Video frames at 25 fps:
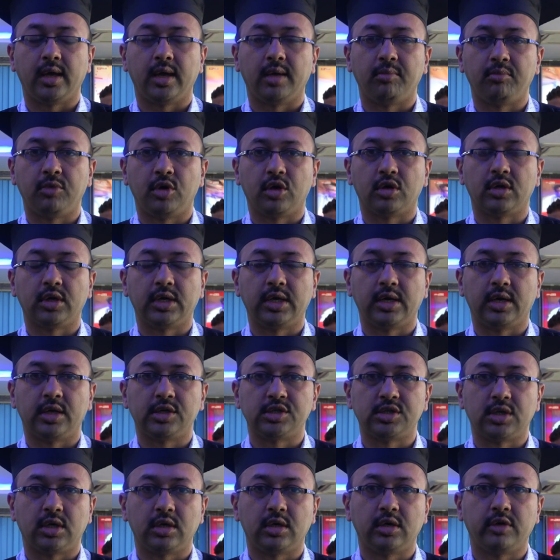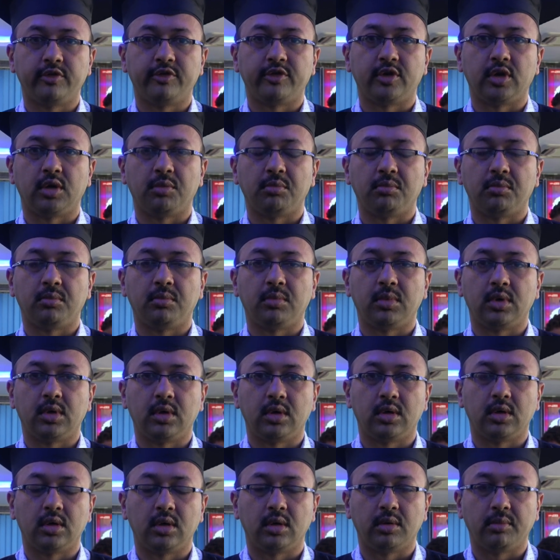I'm Dr. Kiran Shankar from
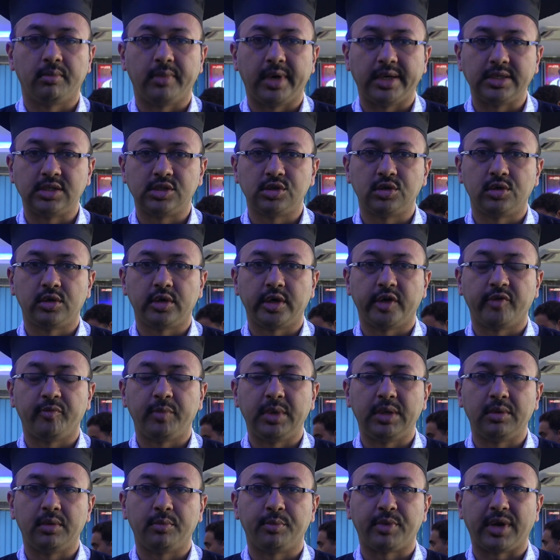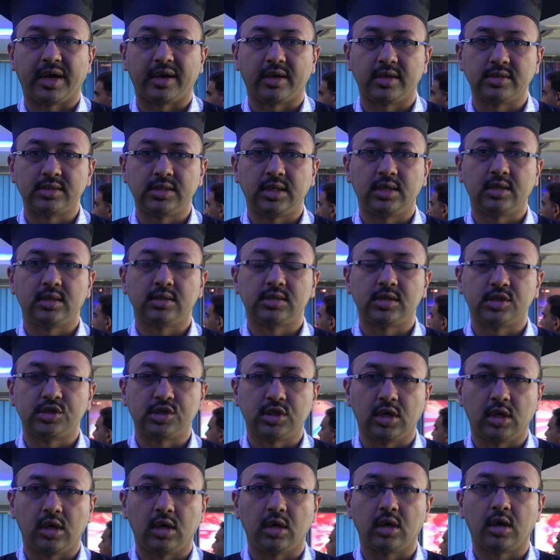uh, Mysore. I've been a practicing
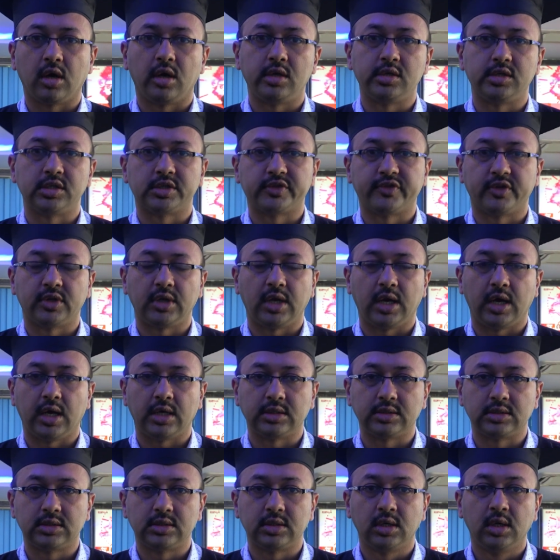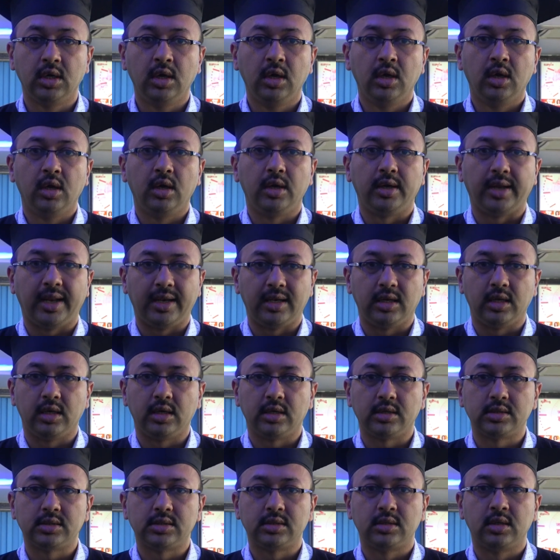surgical oncologist for the last 10
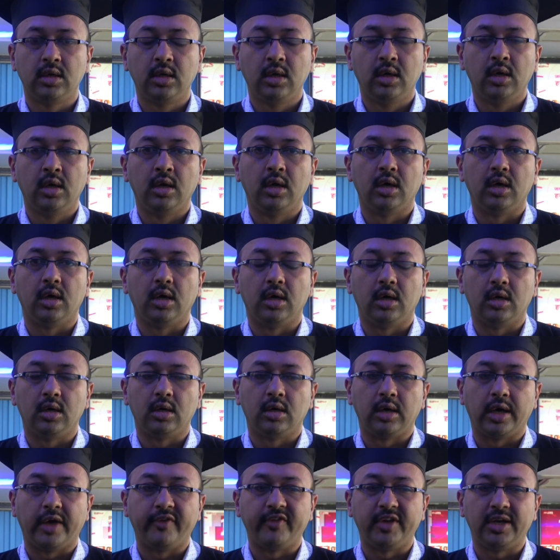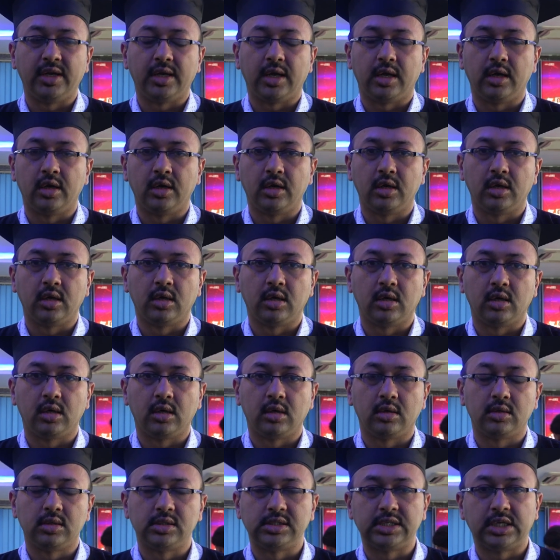years. Uh, having done
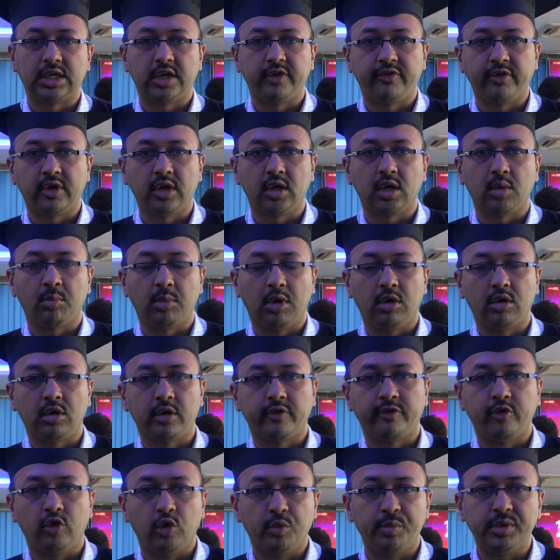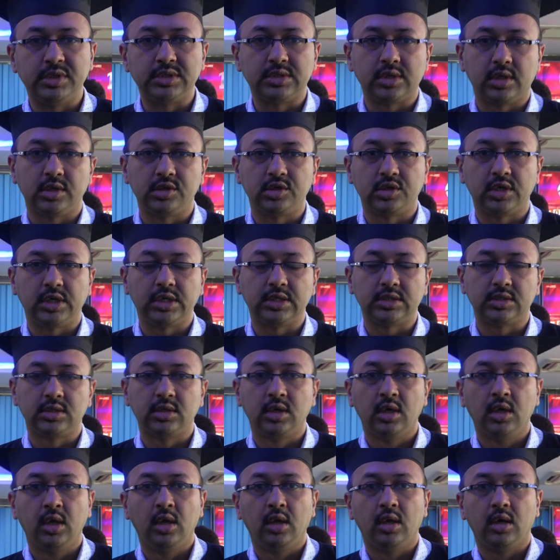a significant amount of open surgeries
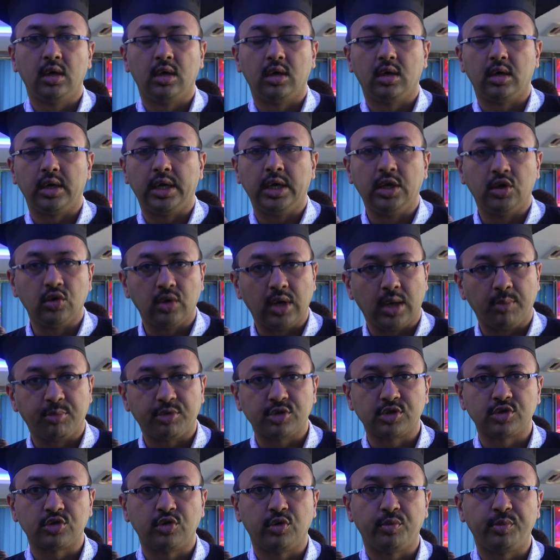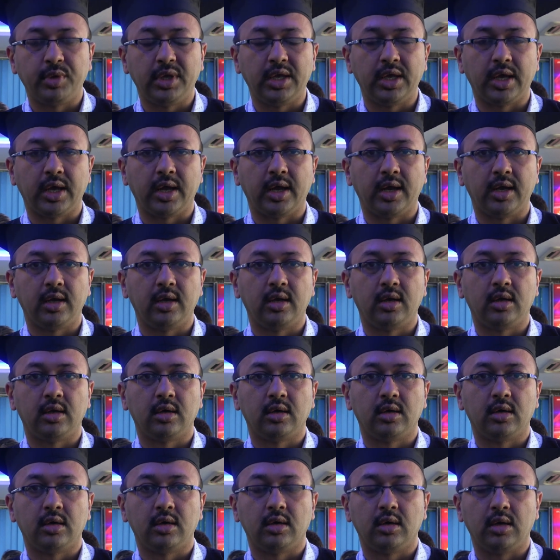uh, into laparoscopy and
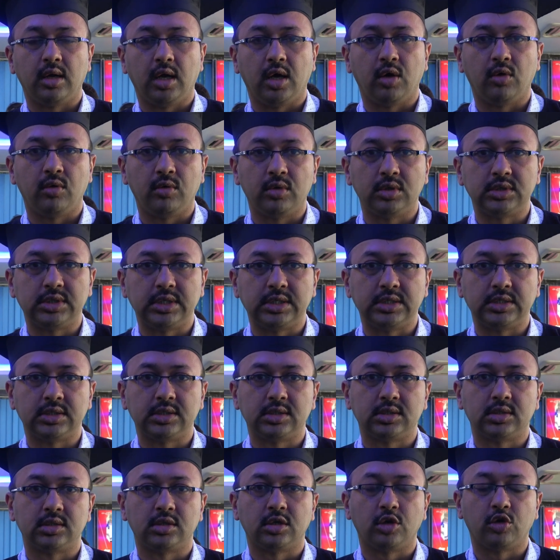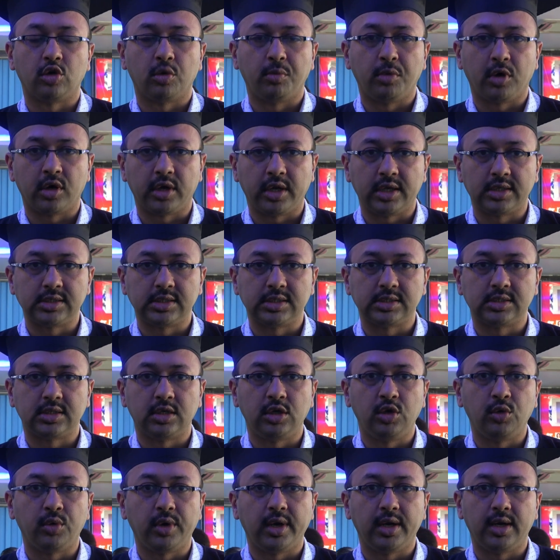uh, now since robotics is the
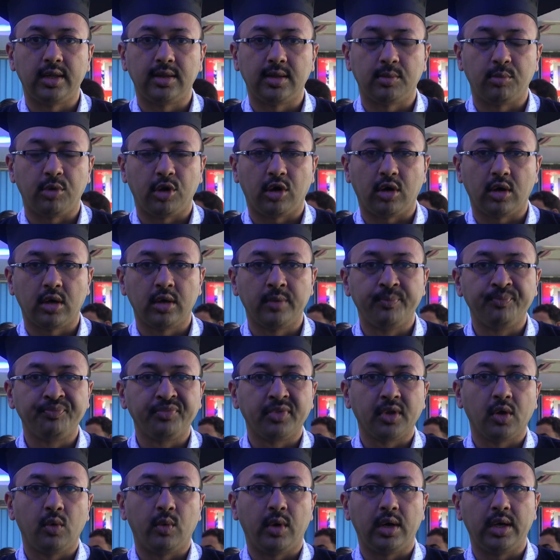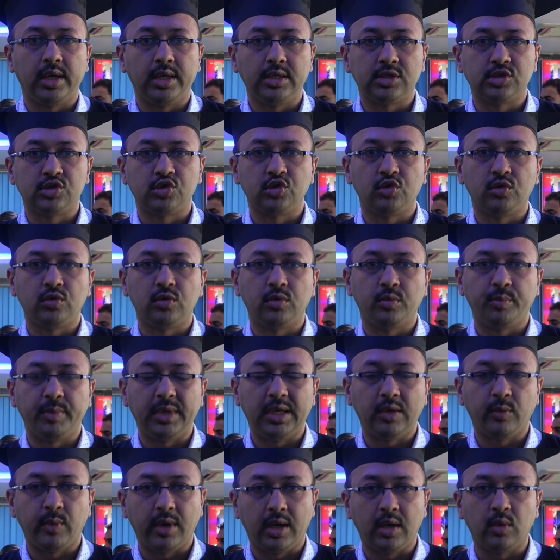new kid in the block, one needs to
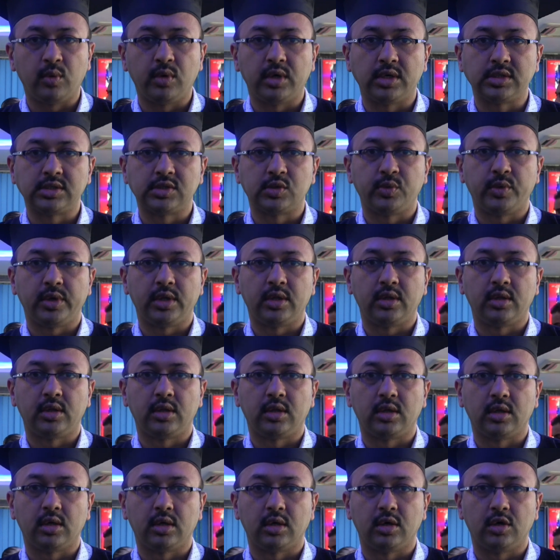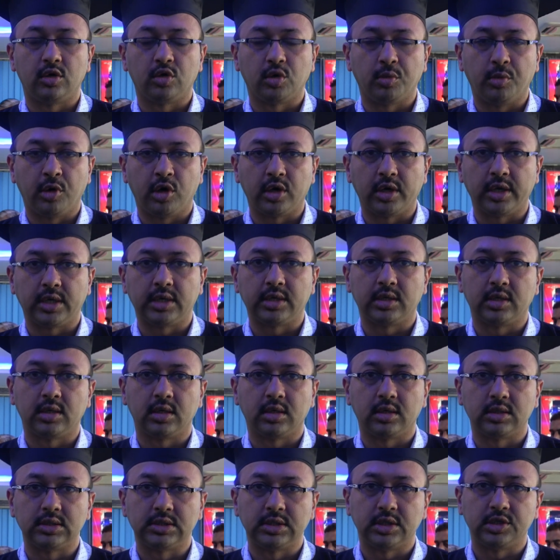be well versed with robotic
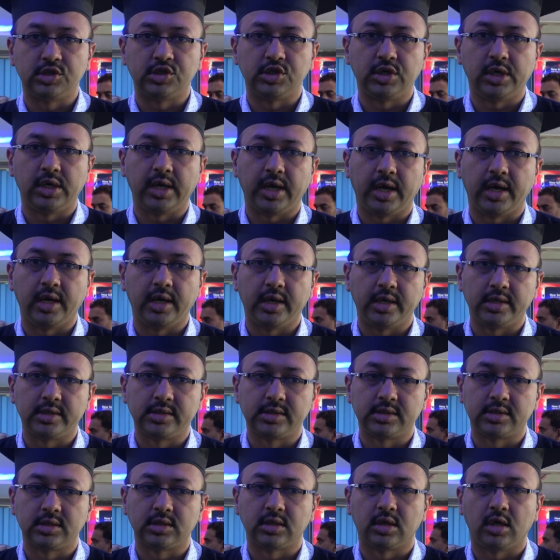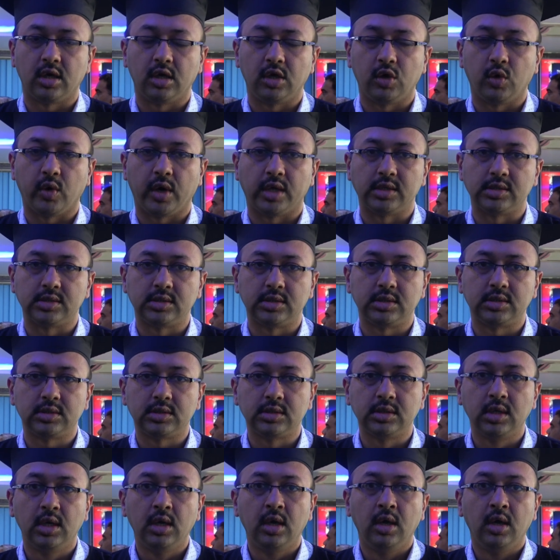uh, surgery and its uh, nuances.
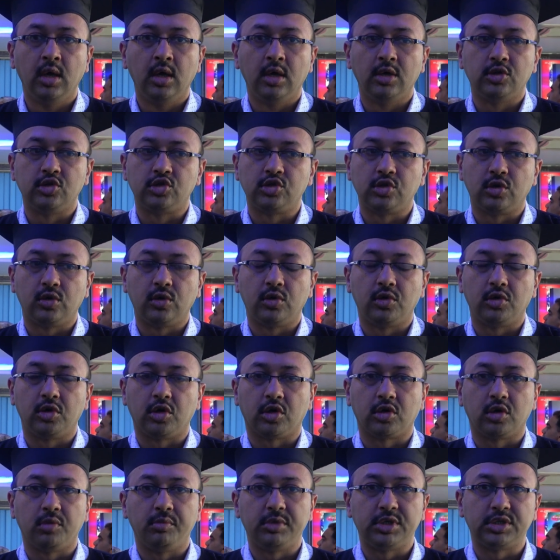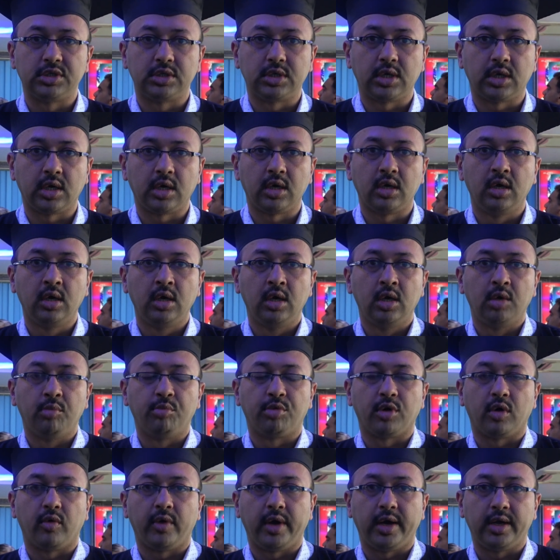So Dr. Mishra
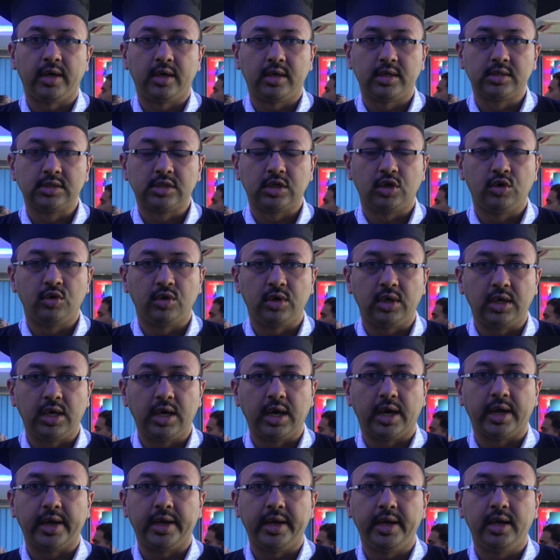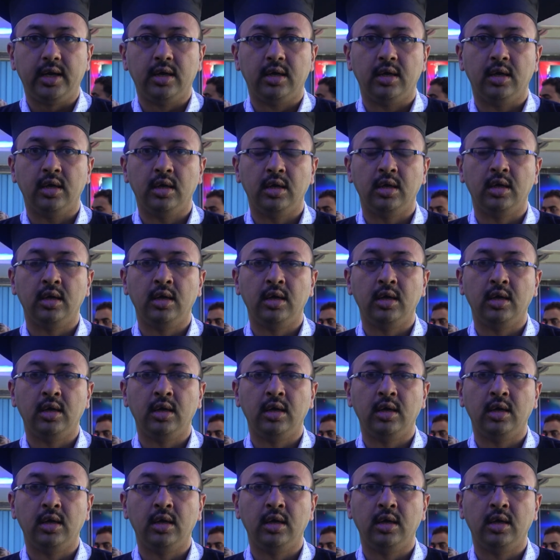provided us a good guide